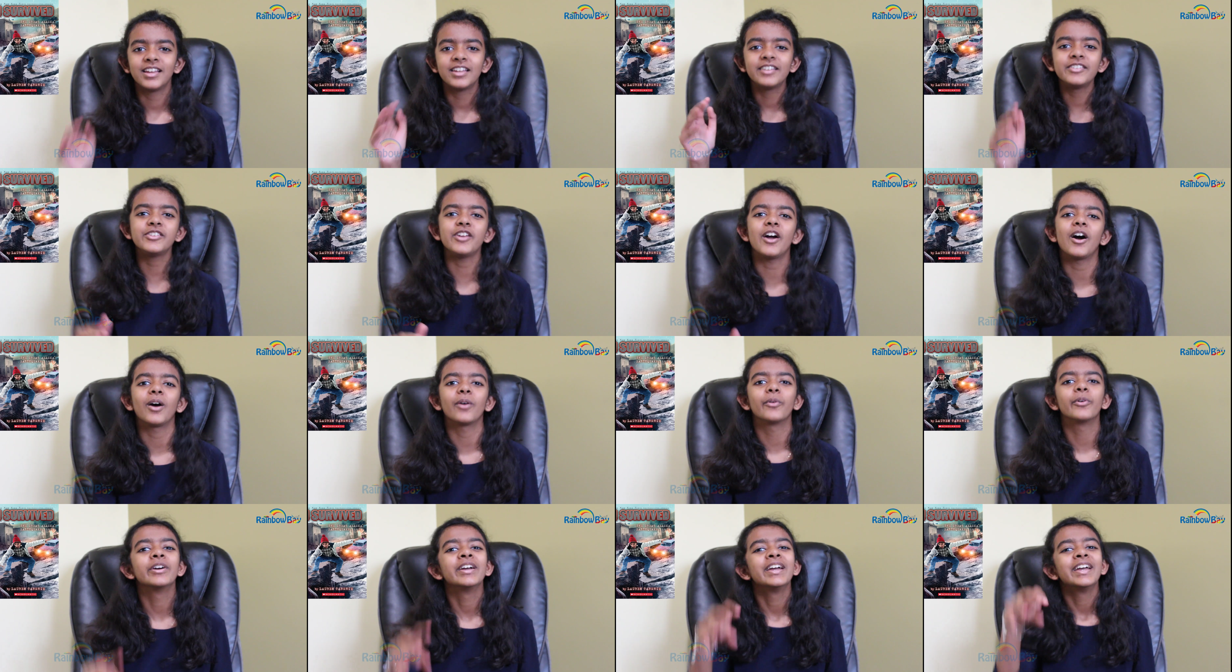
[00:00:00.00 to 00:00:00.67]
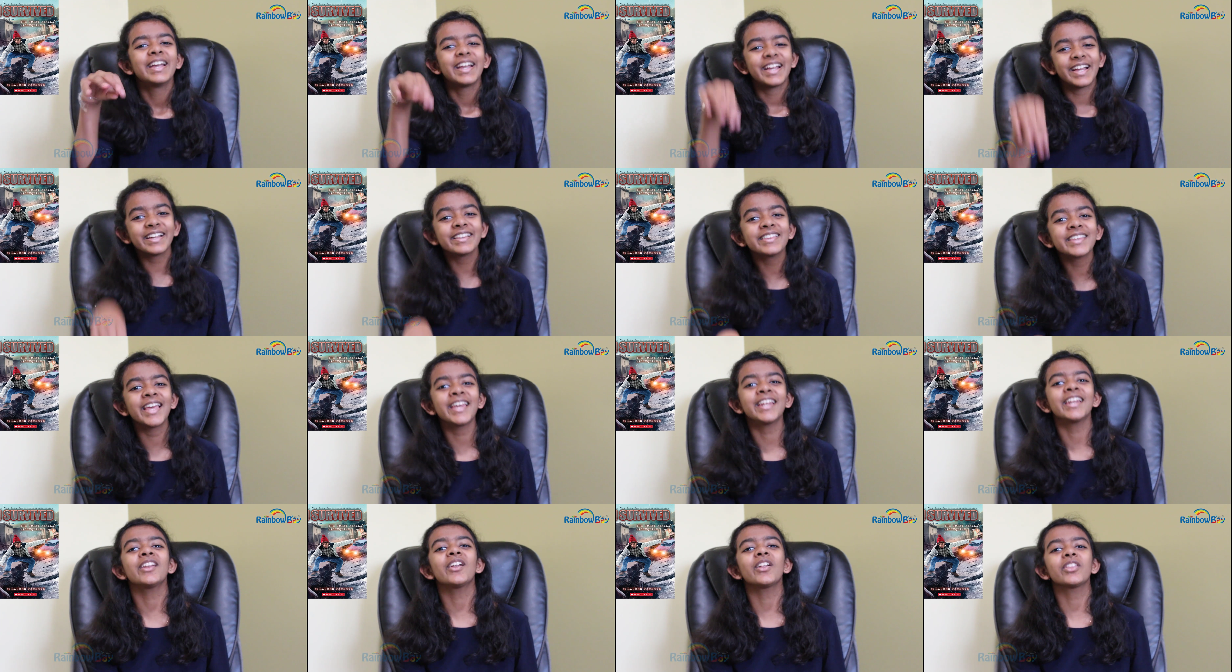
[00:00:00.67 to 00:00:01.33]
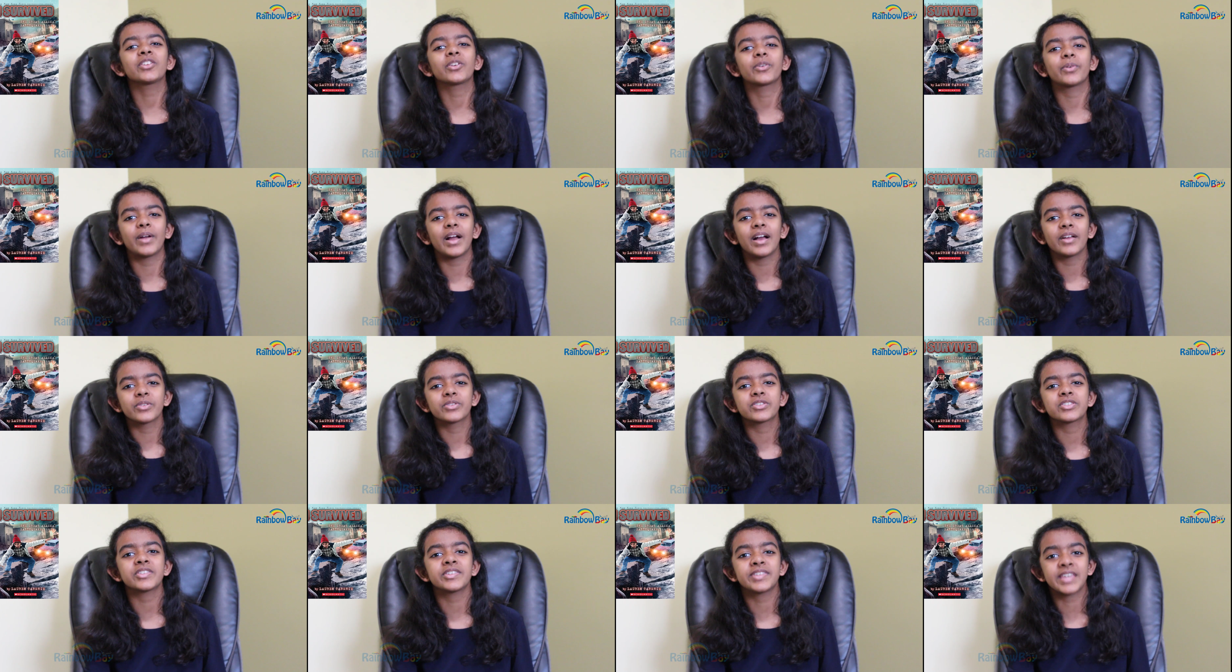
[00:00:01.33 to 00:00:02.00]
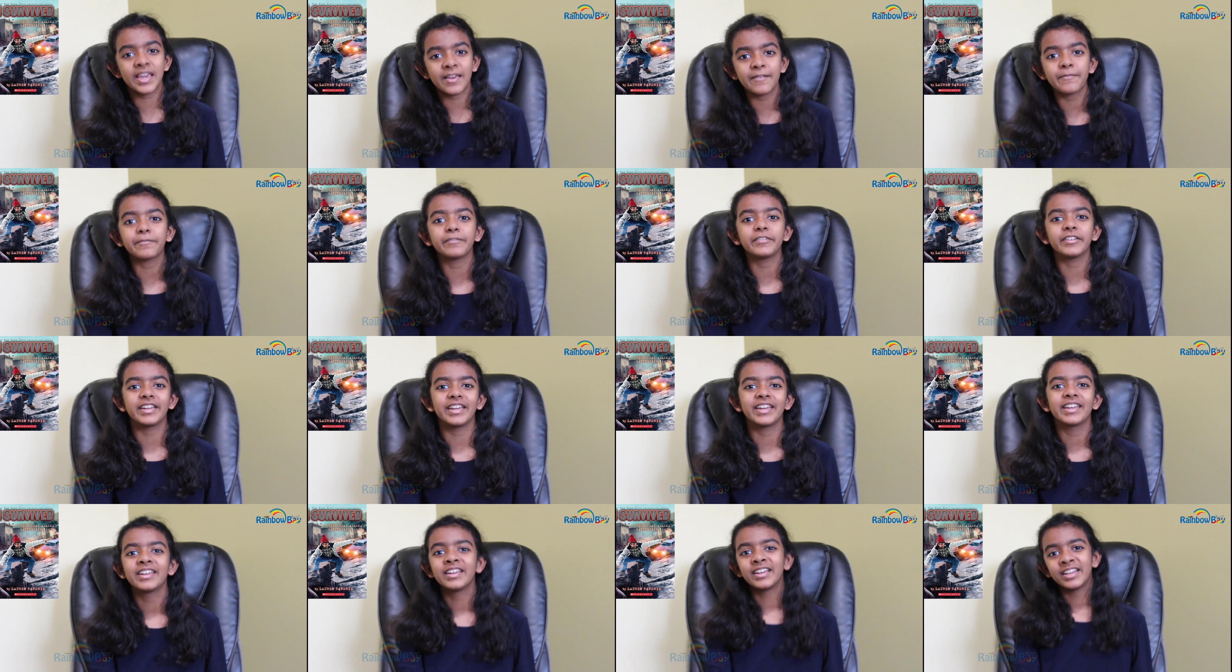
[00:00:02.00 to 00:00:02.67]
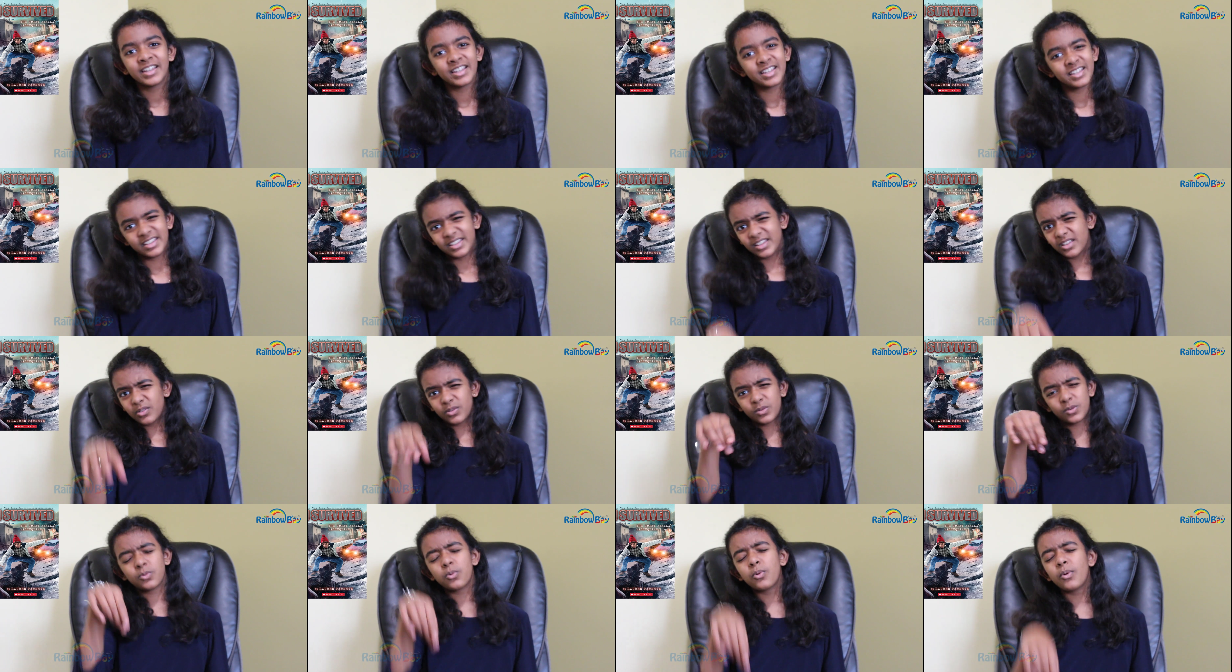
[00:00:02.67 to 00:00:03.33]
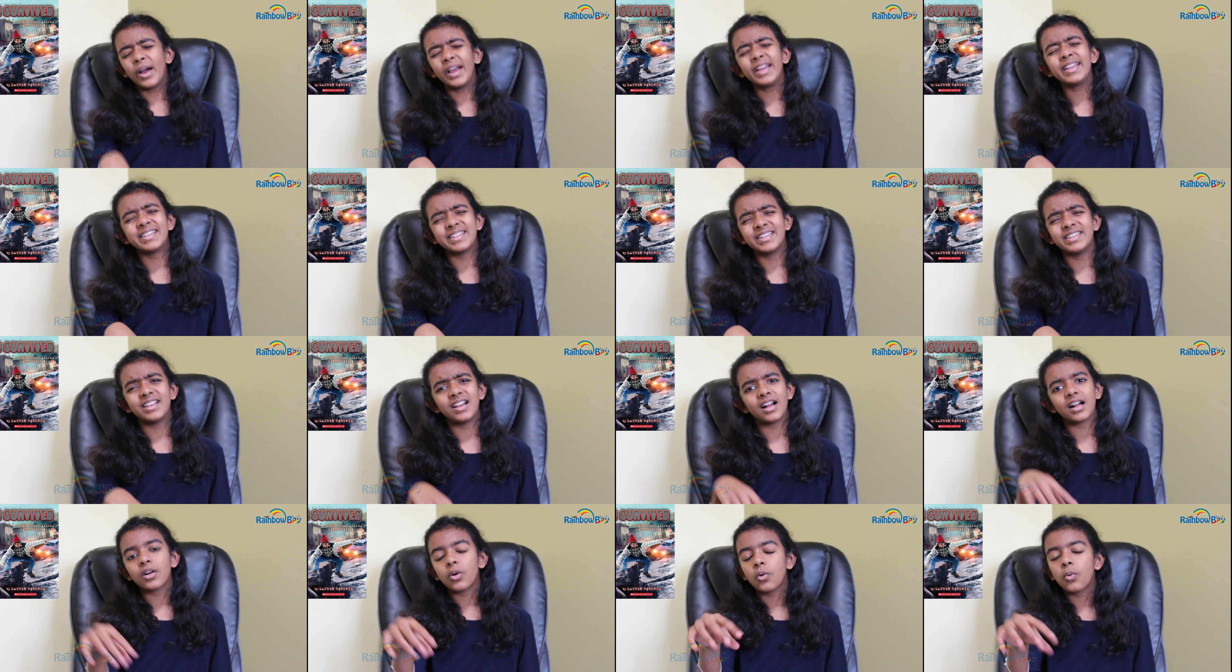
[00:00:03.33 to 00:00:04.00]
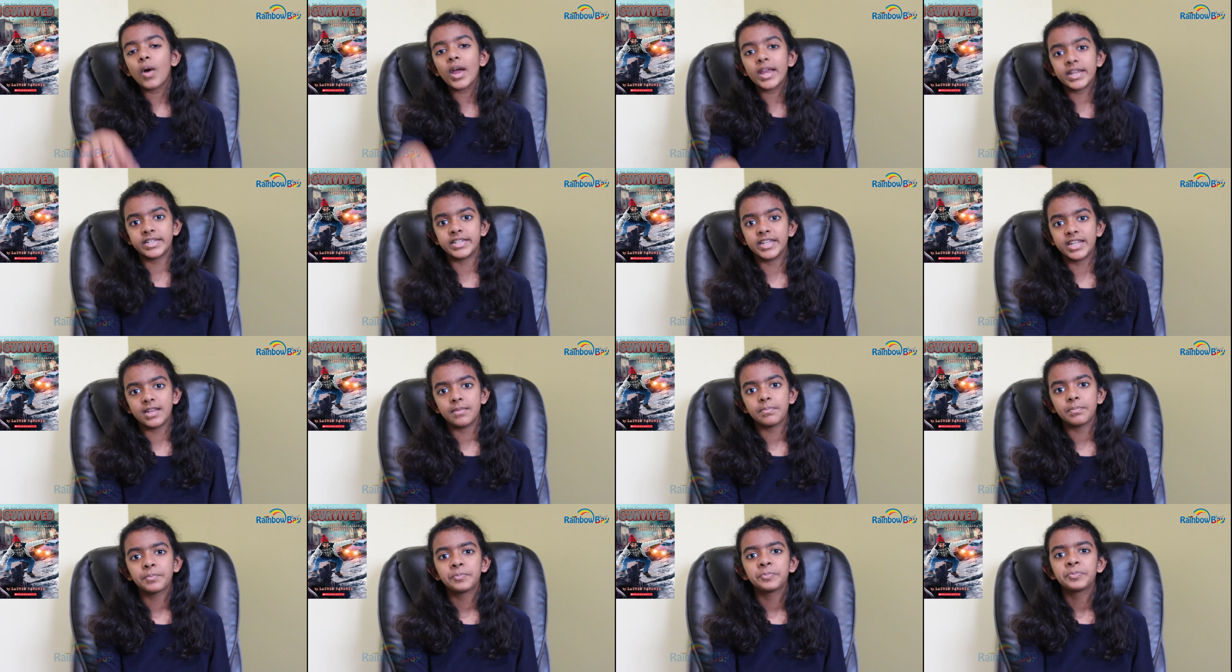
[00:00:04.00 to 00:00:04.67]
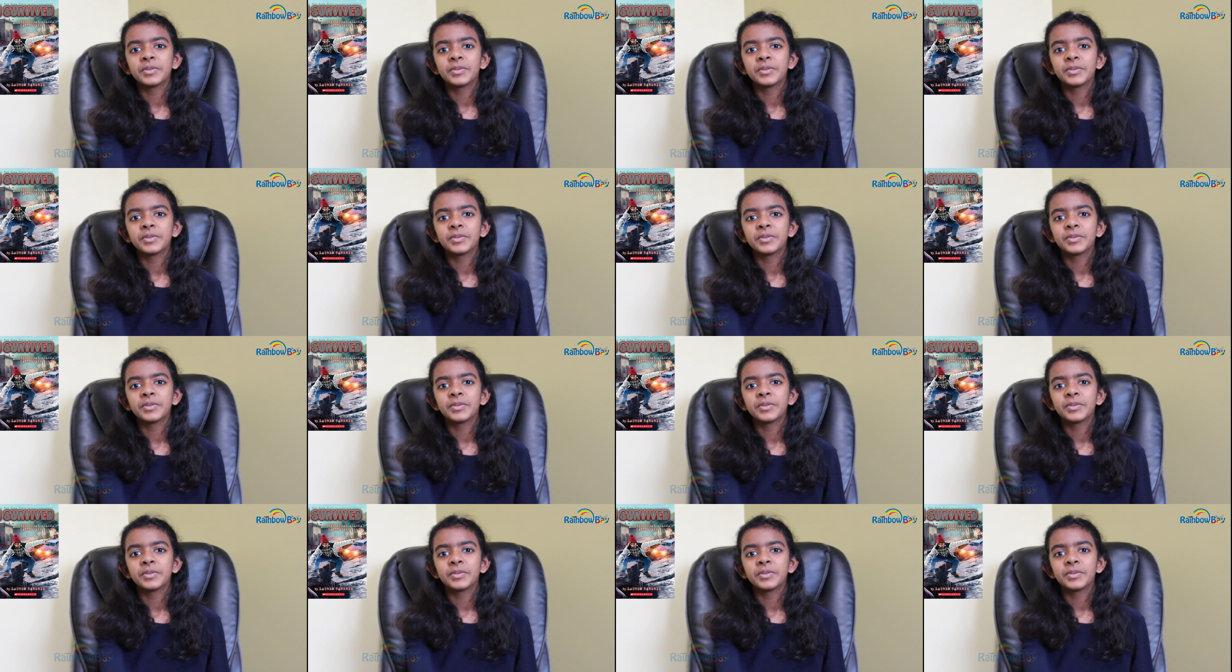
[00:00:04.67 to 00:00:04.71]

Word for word: No. He landed on the ground safely, quite, quite deep.